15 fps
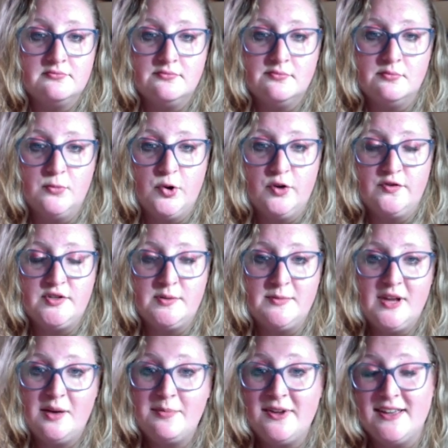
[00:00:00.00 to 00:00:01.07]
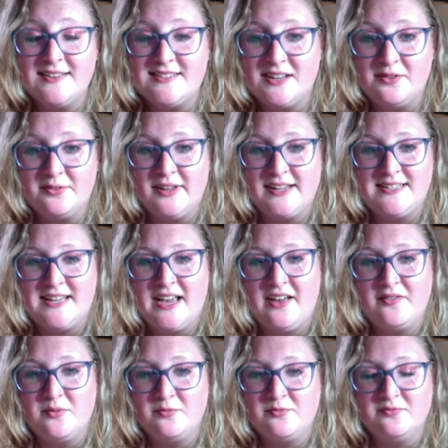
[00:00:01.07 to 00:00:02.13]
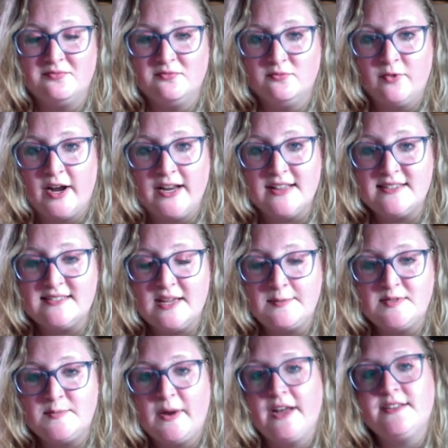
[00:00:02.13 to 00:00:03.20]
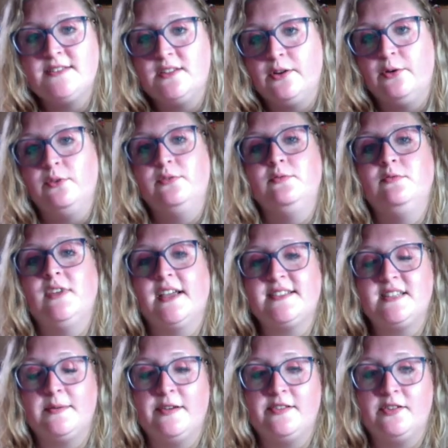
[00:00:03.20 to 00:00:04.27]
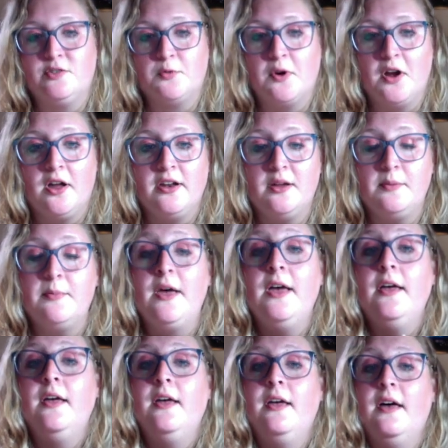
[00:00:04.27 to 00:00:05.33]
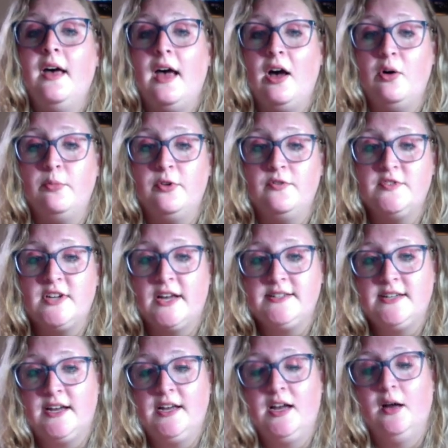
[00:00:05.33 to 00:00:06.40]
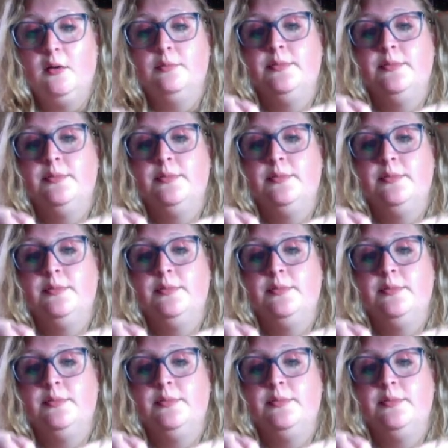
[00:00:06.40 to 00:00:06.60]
moved him yet because I don't like to have him right in the same spot. So next time I start to work on him, I'll move Tata up.